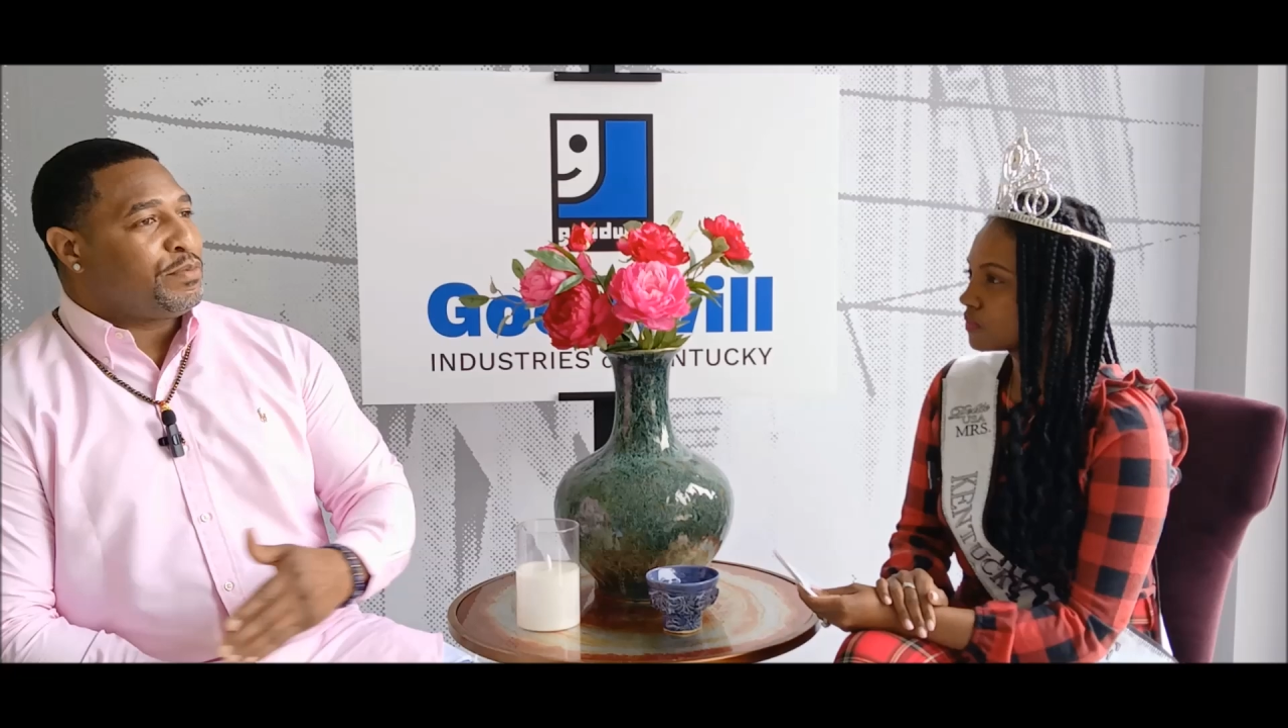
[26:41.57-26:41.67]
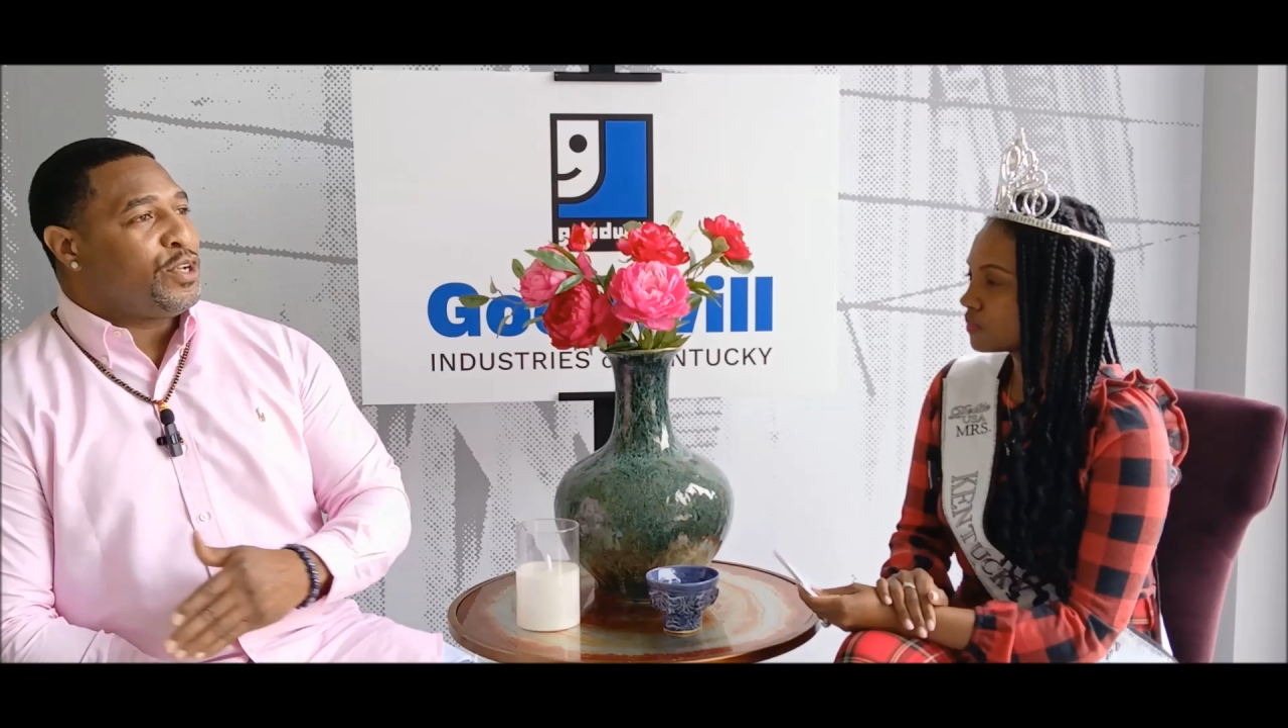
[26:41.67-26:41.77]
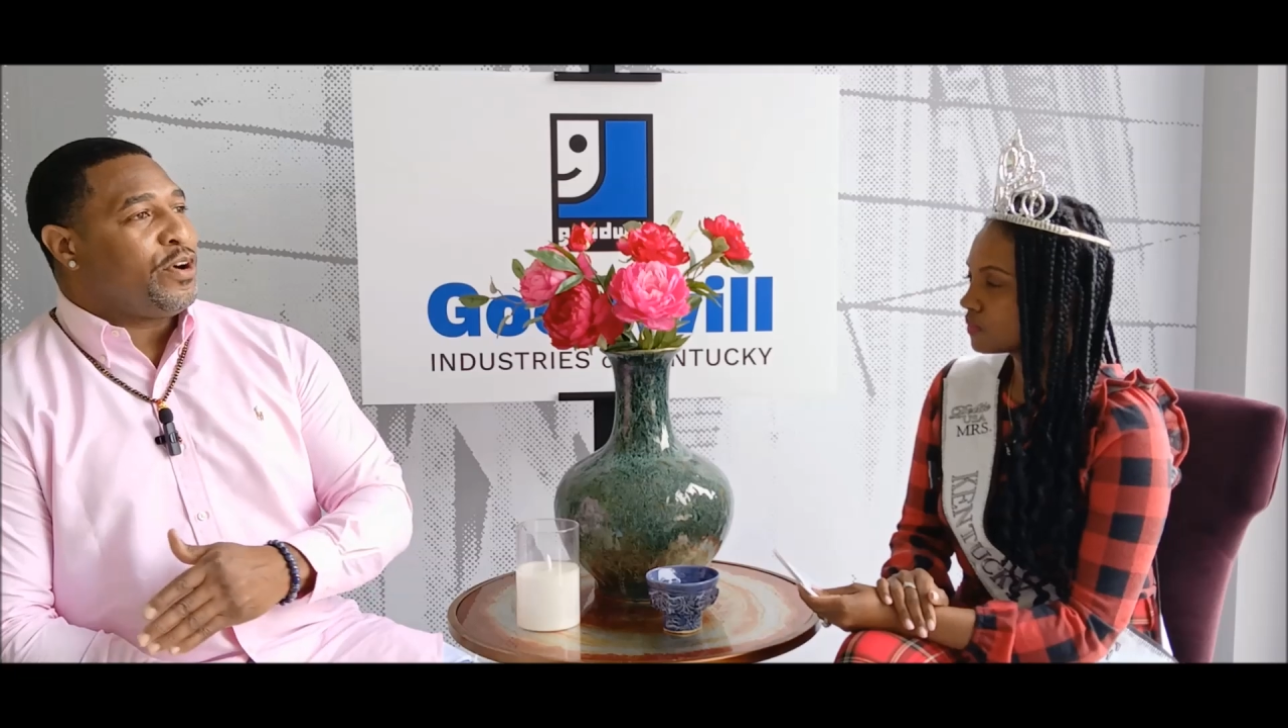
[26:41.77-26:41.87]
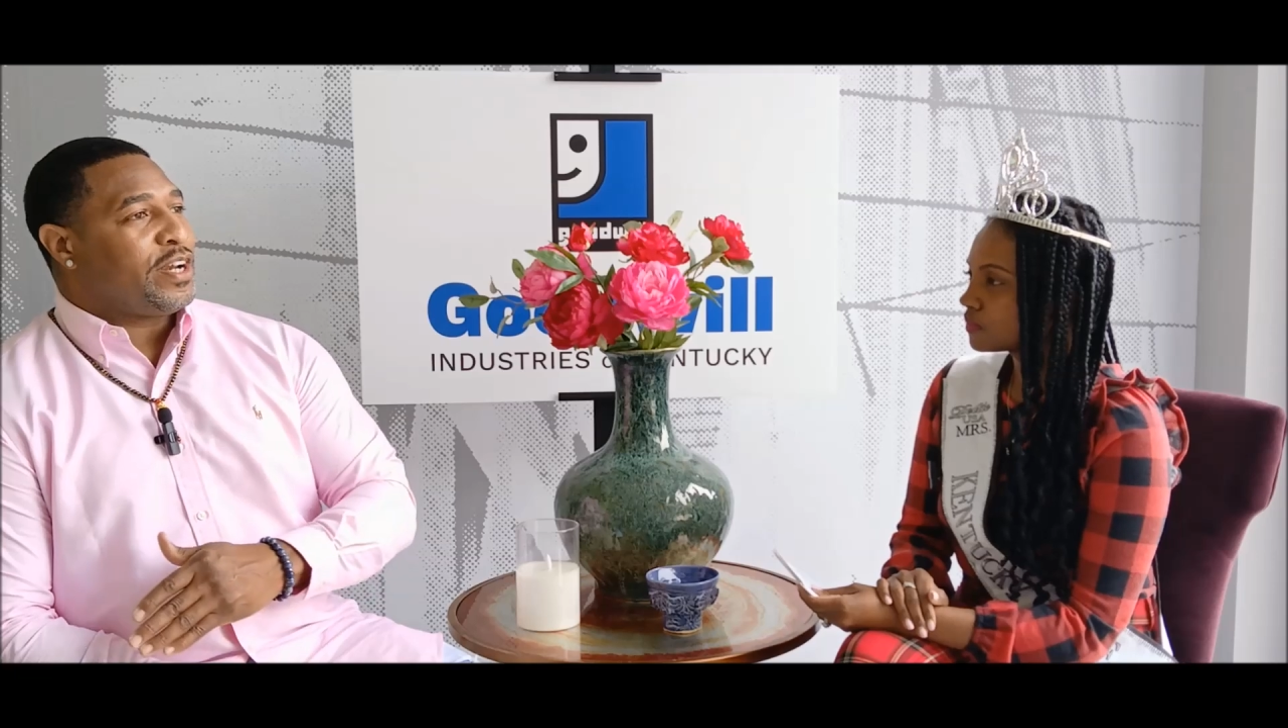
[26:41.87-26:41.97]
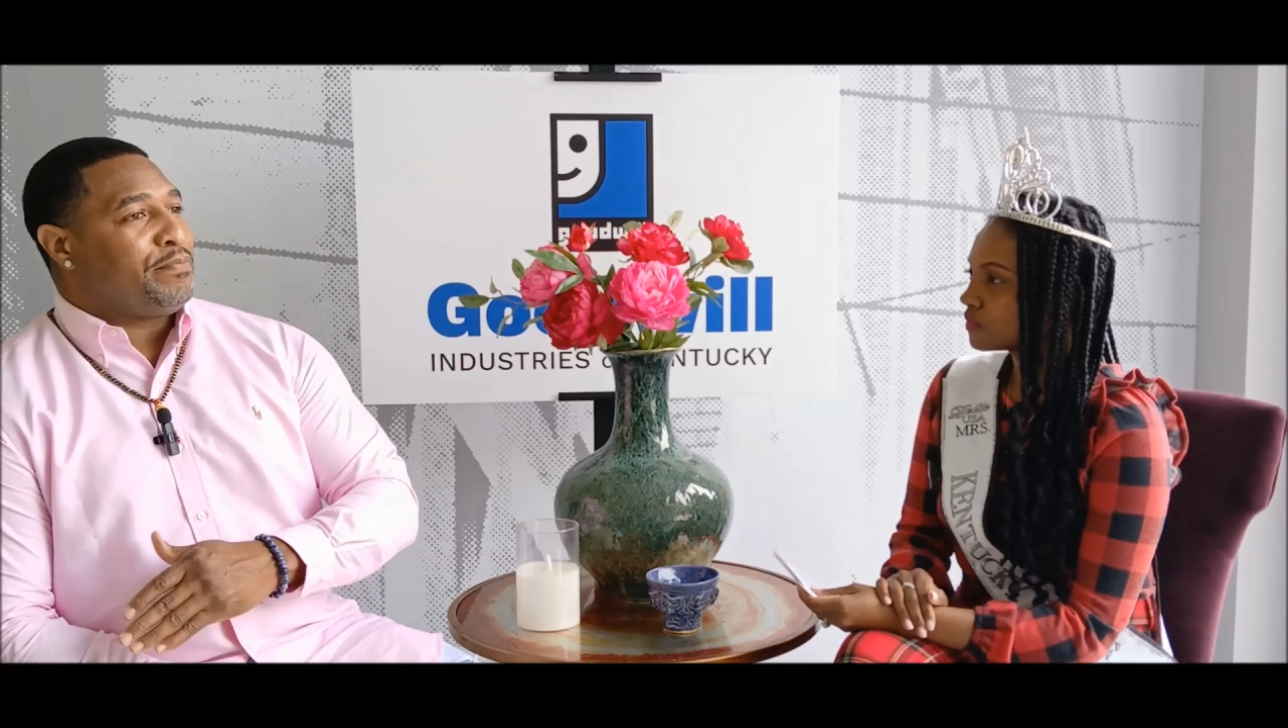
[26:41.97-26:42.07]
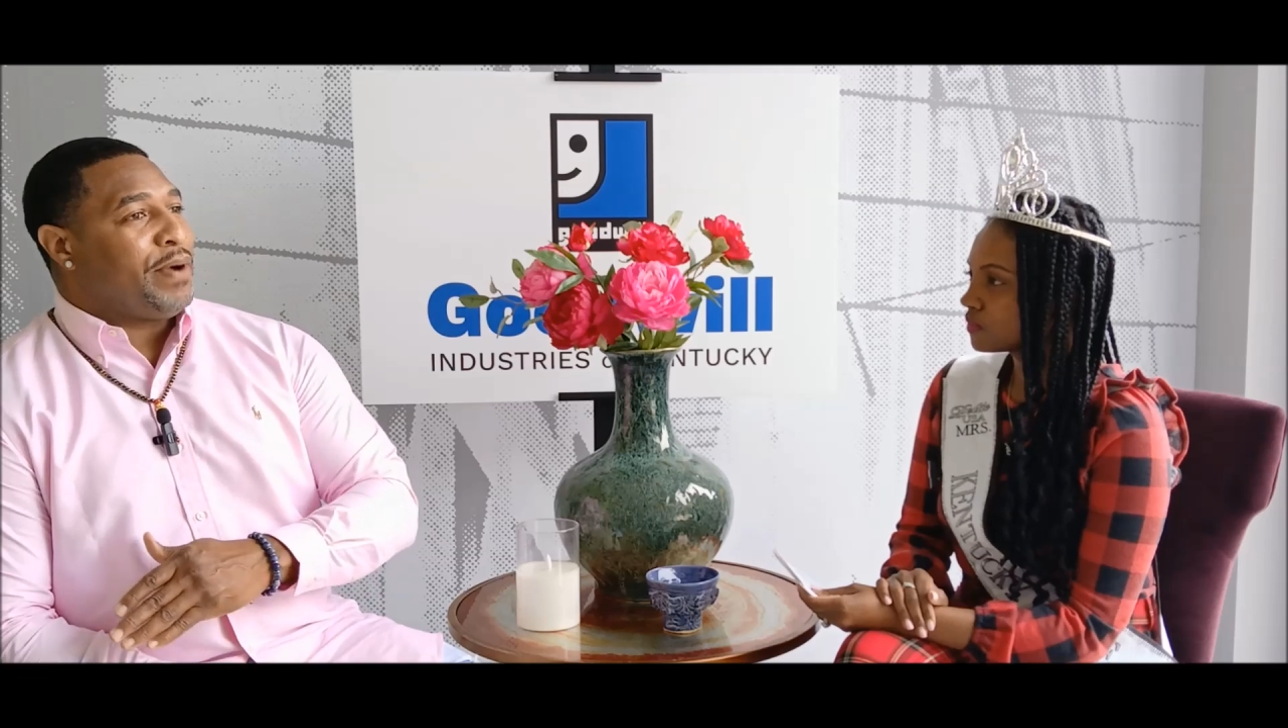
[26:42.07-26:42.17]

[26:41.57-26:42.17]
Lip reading: I'm talking